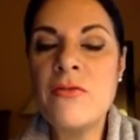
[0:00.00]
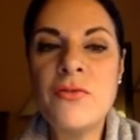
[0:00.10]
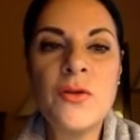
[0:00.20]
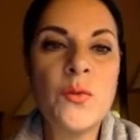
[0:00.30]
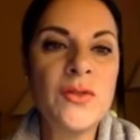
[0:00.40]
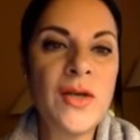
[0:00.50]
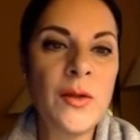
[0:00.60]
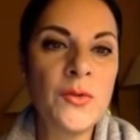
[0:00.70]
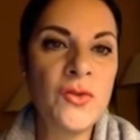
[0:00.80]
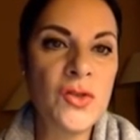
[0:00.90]
even
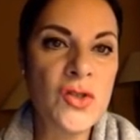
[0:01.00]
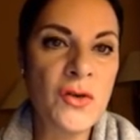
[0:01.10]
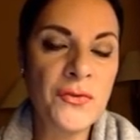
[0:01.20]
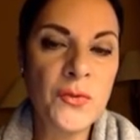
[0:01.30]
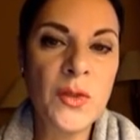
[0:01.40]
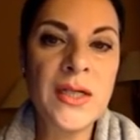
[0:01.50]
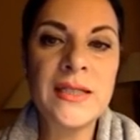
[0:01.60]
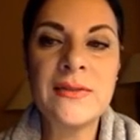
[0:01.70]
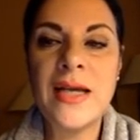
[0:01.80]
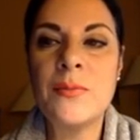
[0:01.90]
without the software.
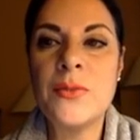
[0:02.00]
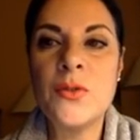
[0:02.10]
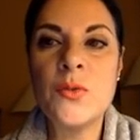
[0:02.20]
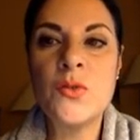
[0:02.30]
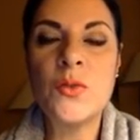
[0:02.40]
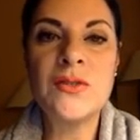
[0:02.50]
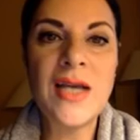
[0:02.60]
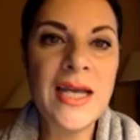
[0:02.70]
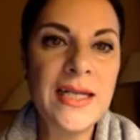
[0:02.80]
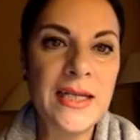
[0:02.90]
It can be used with
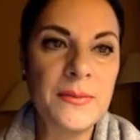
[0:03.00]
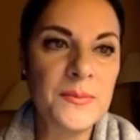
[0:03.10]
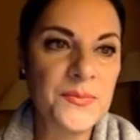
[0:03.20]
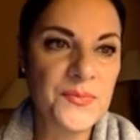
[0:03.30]
any